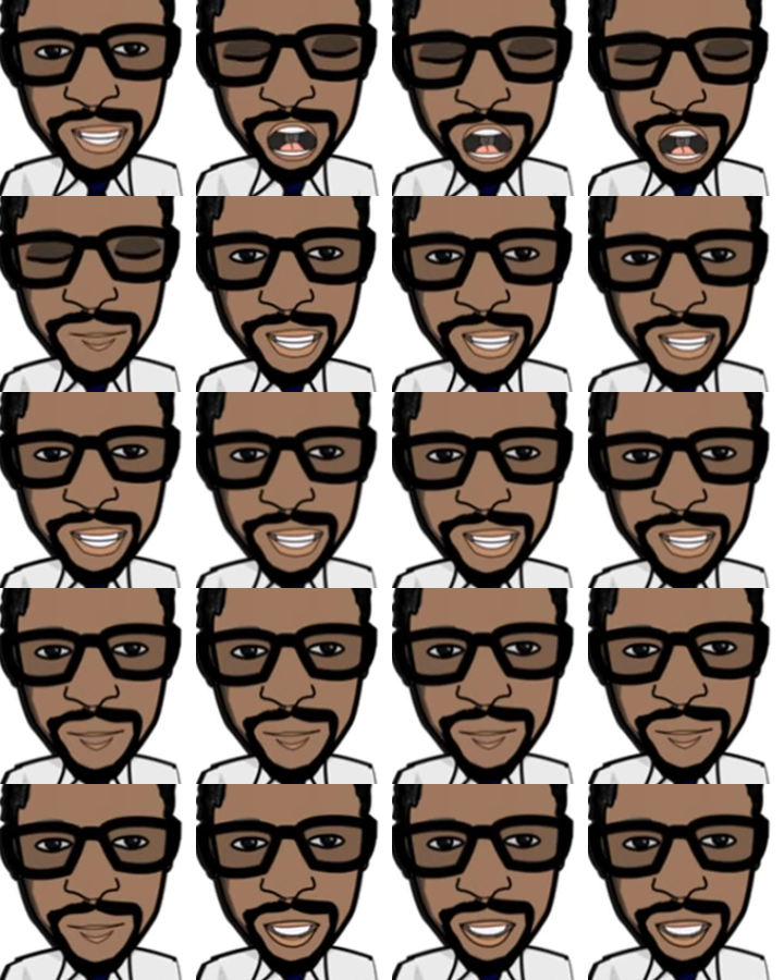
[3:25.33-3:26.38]

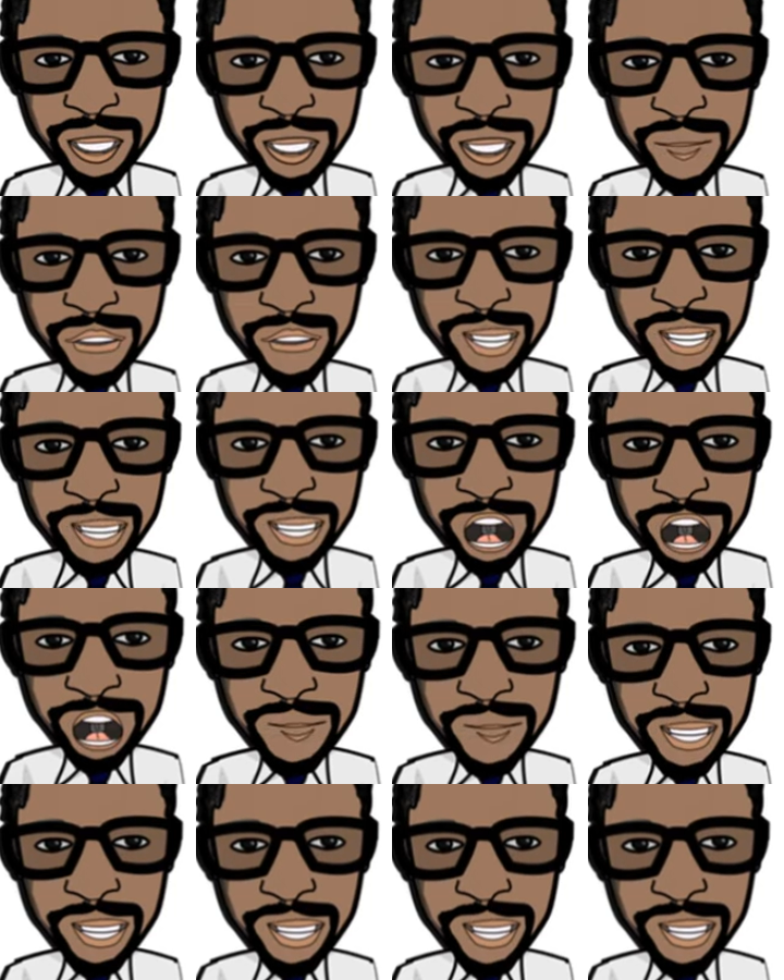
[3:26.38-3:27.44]
principles,
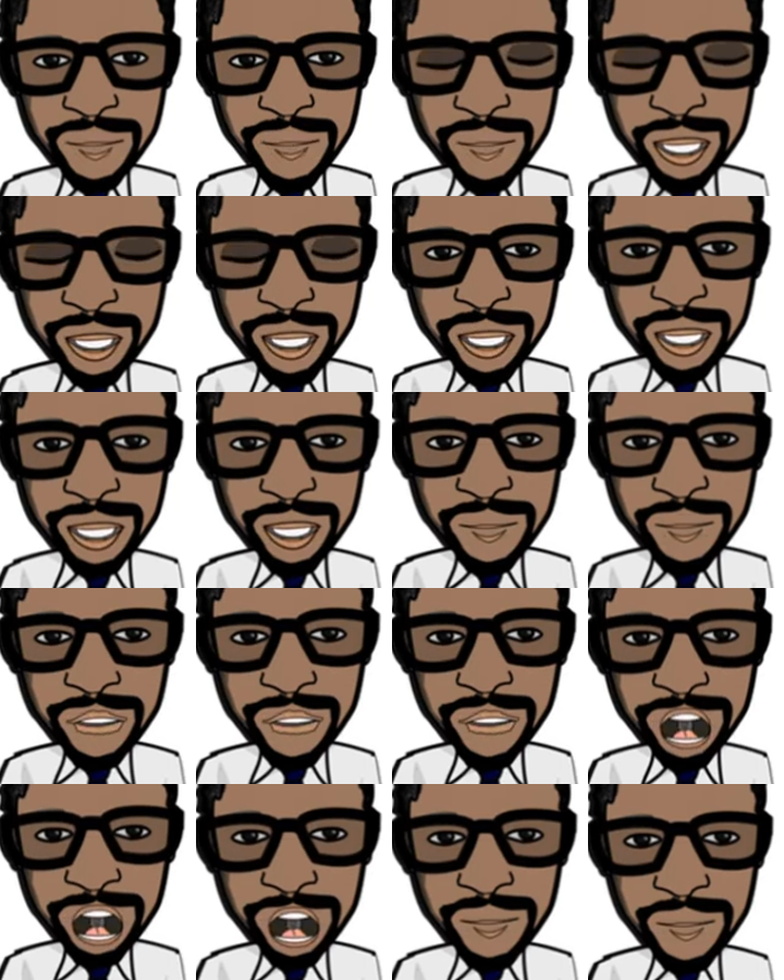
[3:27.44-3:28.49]
actions done,
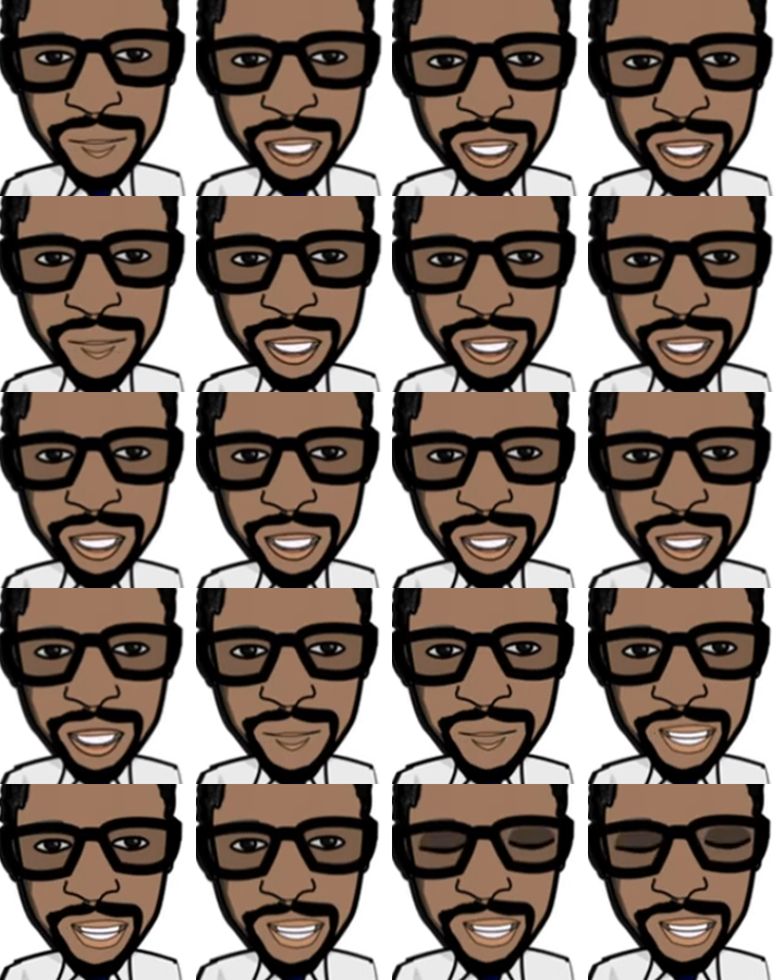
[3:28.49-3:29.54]

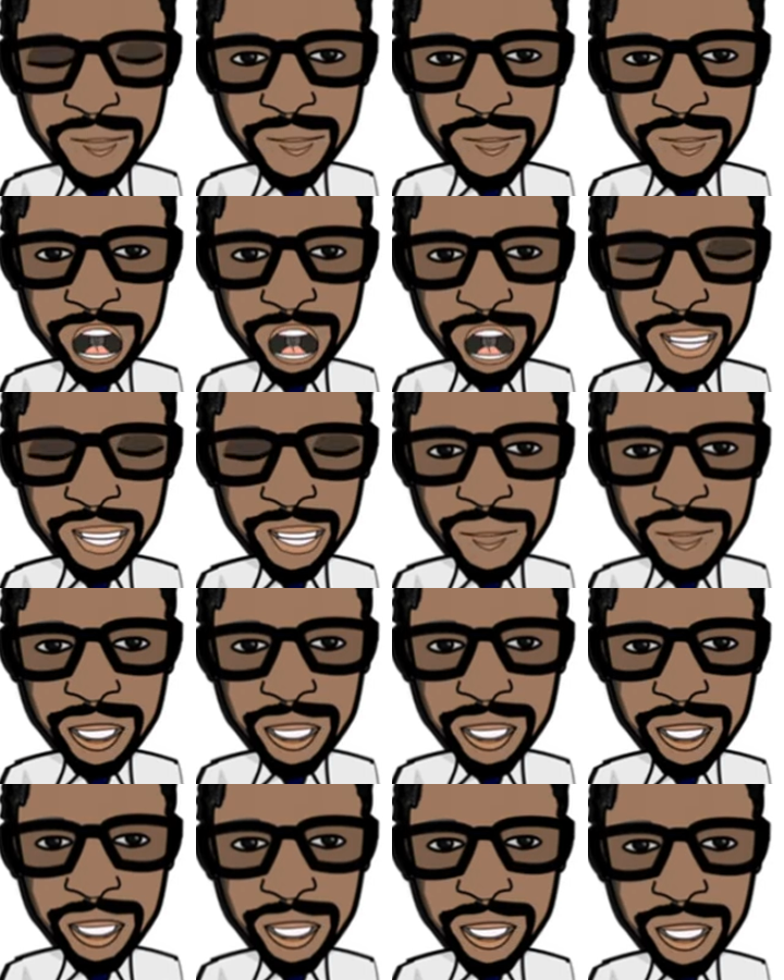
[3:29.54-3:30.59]
identify
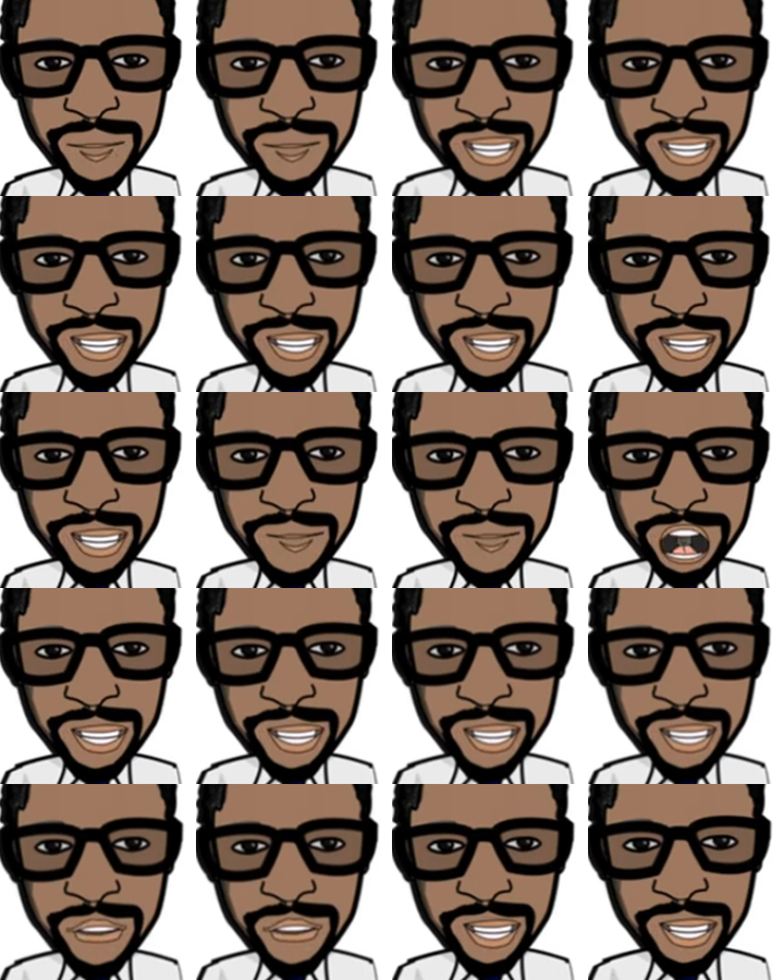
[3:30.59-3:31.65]
how we use
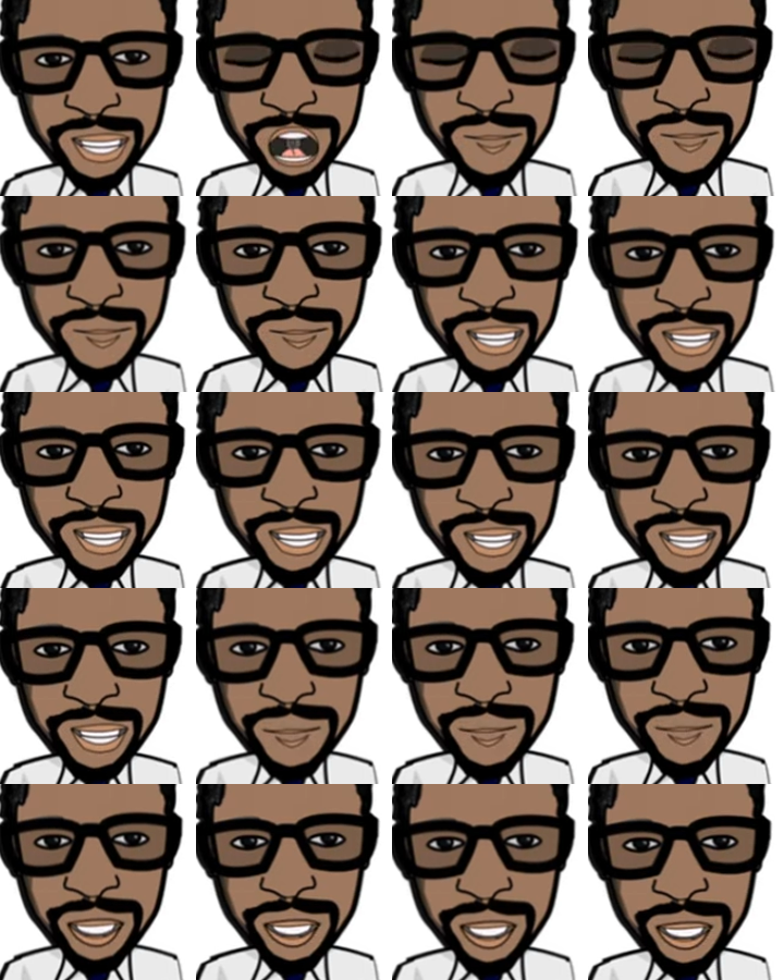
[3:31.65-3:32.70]
the elements to
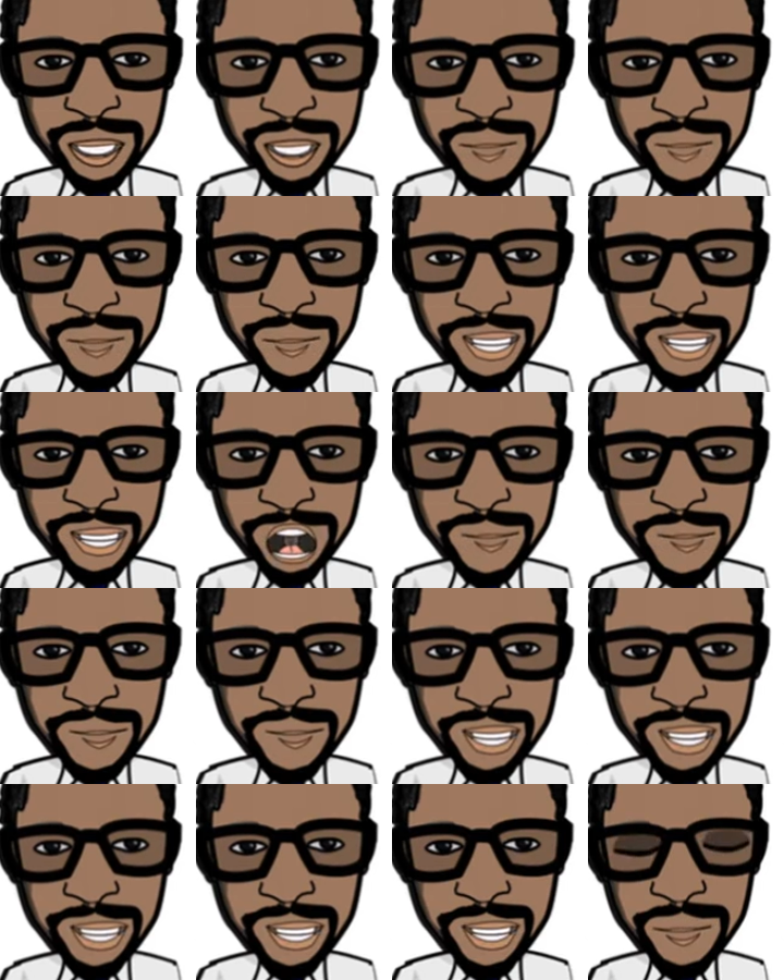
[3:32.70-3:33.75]
create an
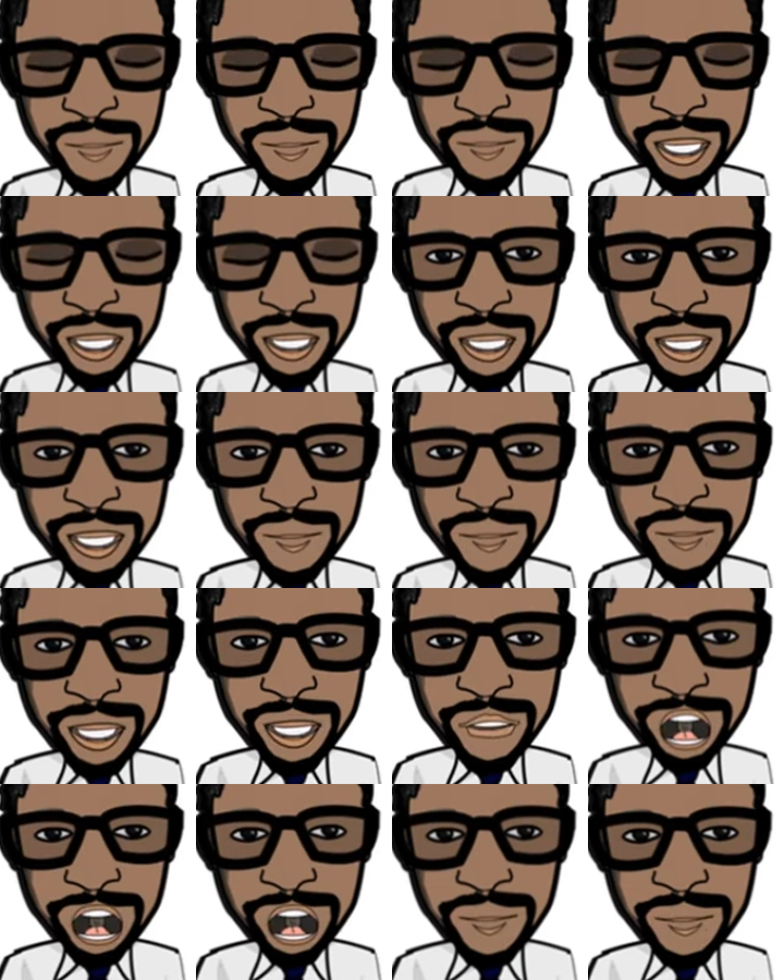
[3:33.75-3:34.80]
idea,
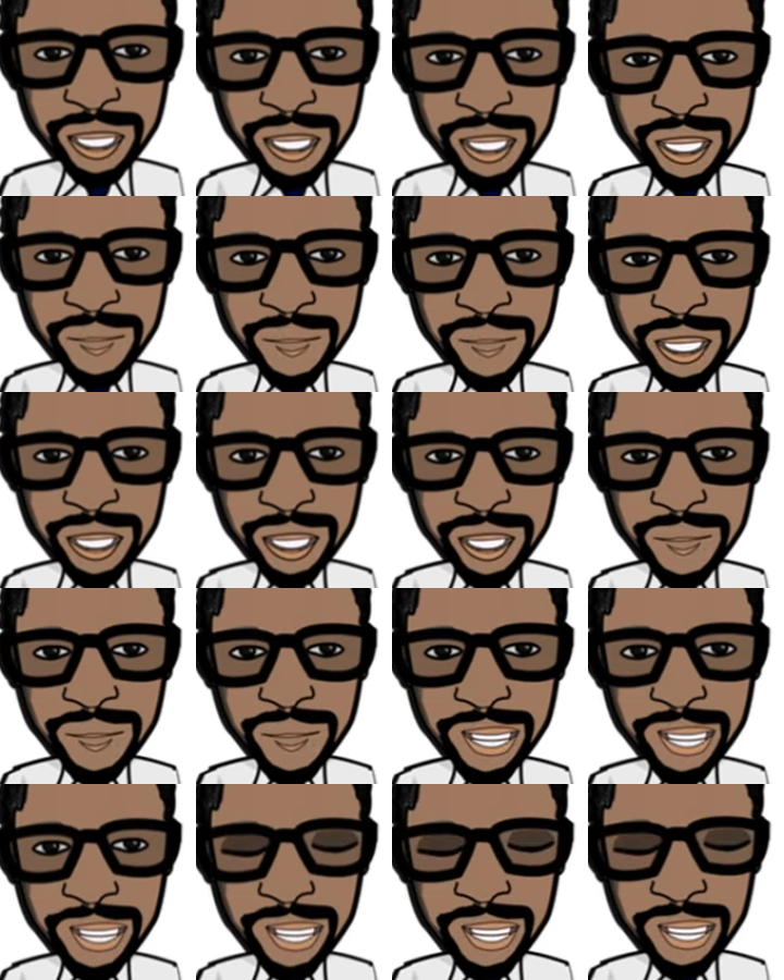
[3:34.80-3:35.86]
or in language,
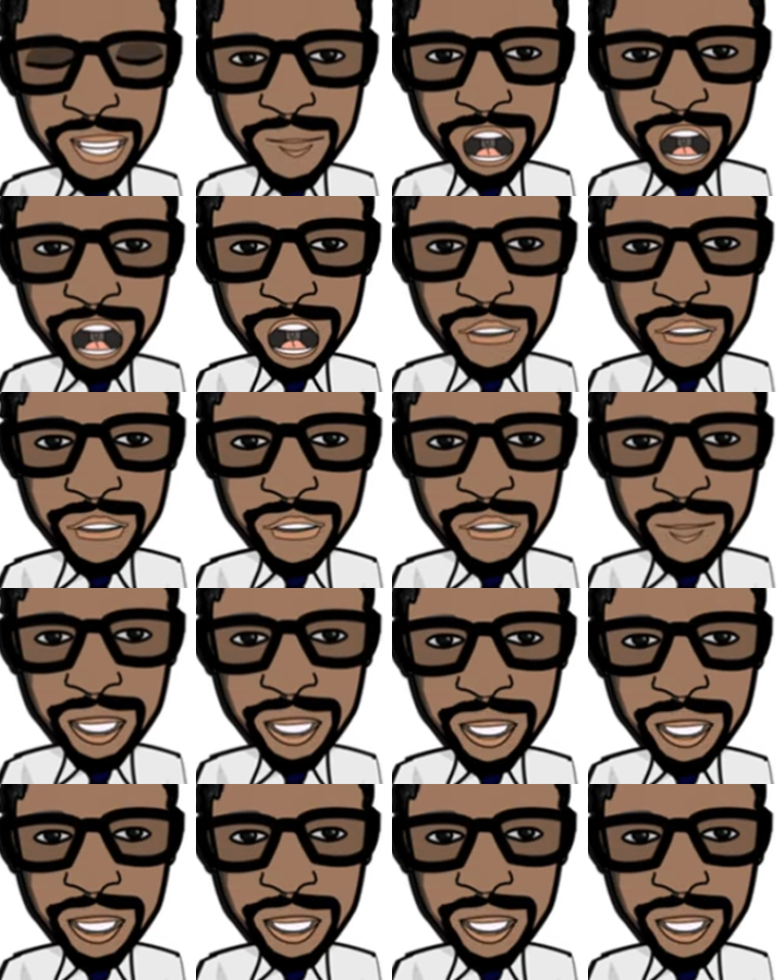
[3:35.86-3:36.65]
a sentence.